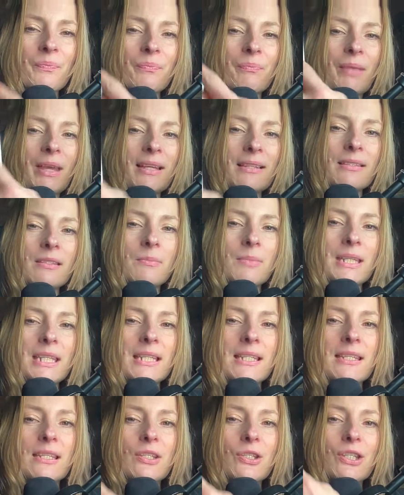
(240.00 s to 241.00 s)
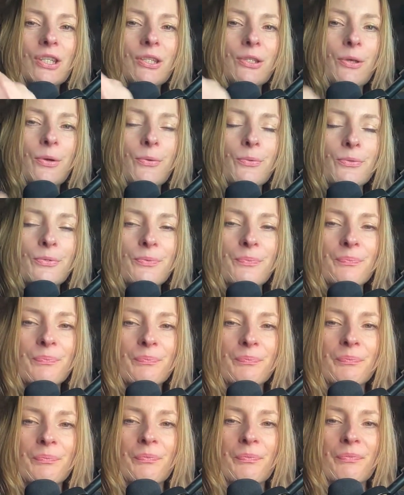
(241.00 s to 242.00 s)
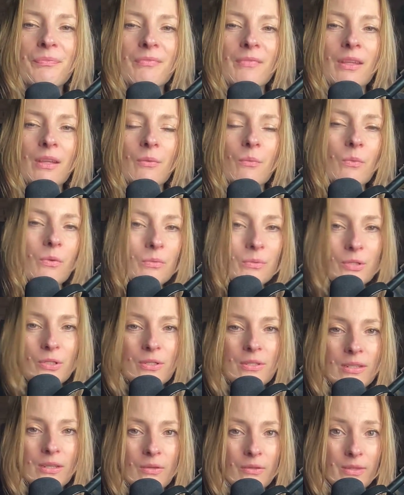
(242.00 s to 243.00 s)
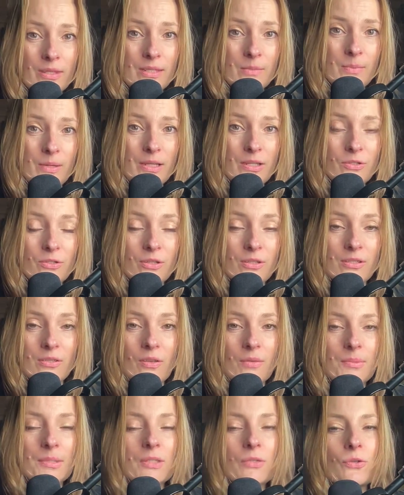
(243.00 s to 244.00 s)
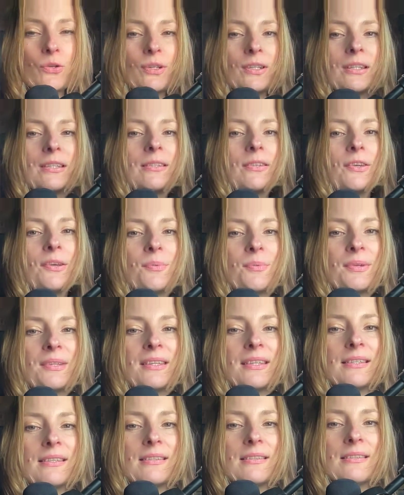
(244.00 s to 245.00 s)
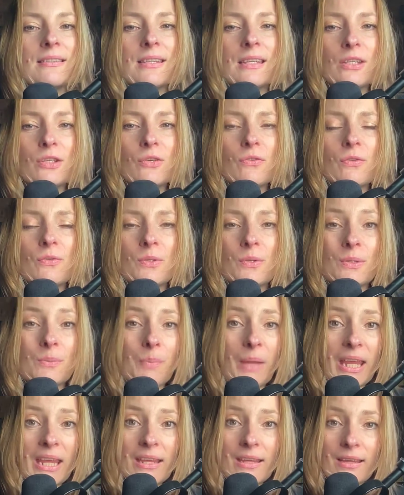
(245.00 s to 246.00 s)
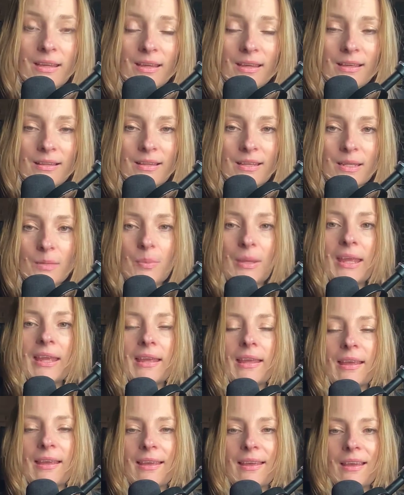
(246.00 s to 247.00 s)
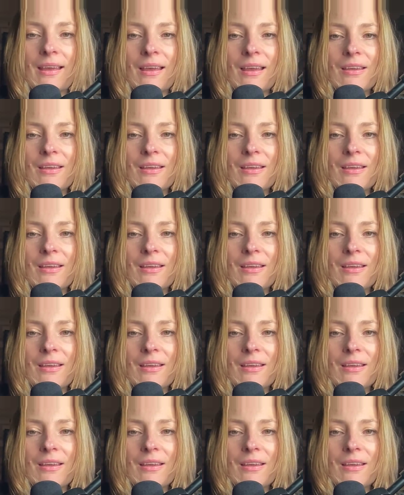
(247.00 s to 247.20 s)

Back to being 6 years old. What would you see on this picture? So I'm going to try and interpret this as a 6-year-old. So it's pink. I like pink.